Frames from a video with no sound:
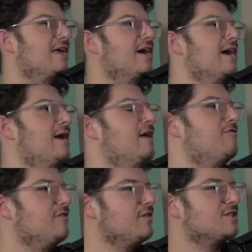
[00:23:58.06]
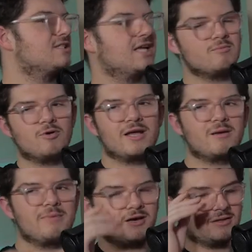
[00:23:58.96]
yeah, and I feel the same way
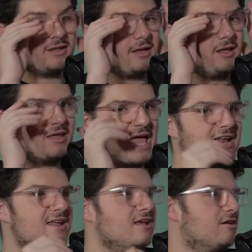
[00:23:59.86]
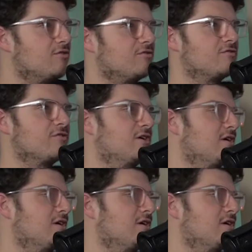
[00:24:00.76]
about, like, any of